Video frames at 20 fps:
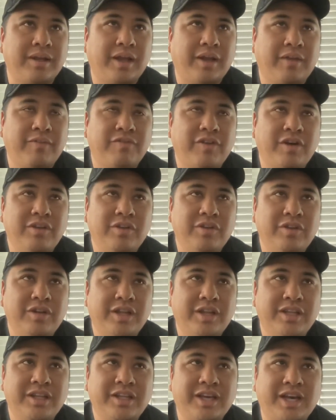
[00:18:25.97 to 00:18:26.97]
I, I, follow a
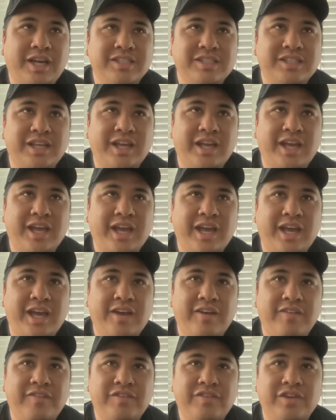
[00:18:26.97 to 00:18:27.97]
lot of the guys that
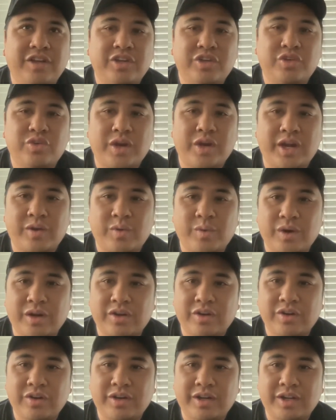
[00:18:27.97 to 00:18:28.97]
have a track
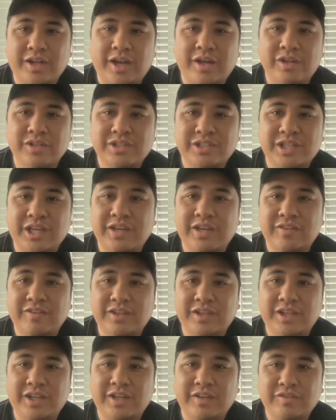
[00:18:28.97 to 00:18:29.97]
record outside of
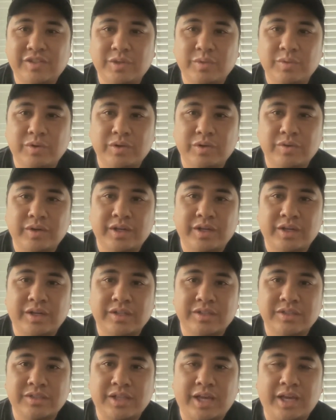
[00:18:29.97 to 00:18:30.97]
the NFT world, right?
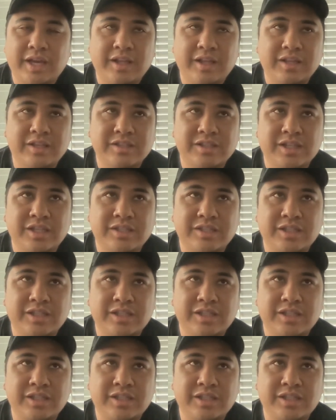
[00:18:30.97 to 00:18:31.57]
Because I mm-hmm.